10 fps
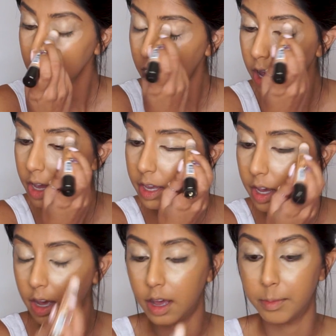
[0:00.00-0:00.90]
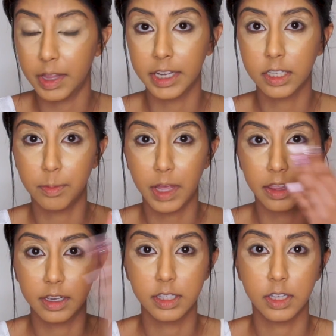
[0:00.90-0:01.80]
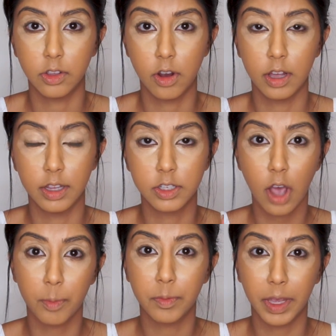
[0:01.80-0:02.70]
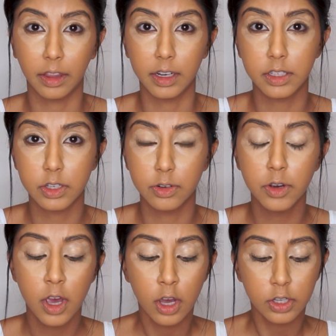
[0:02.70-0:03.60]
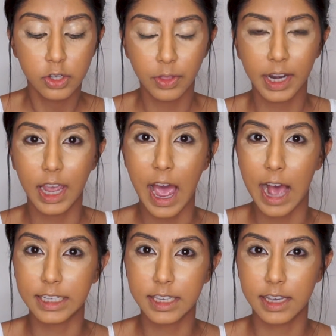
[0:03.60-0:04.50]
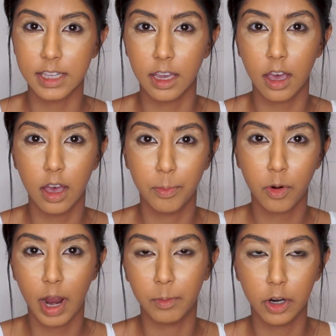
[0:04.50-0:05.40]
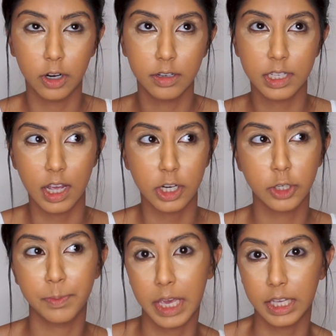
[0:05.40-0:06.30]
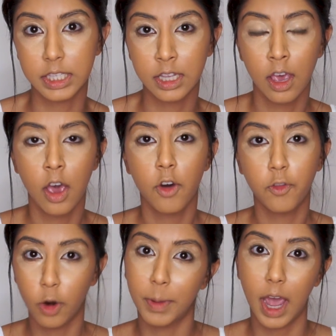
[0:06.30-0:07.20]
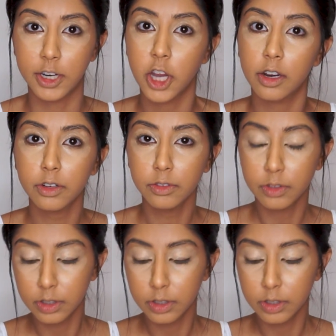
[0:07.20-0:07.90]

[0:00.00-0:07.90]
I like to apply the concealer on the top of my lid too, so that it acts as like a primer slash base for my eyeshadow.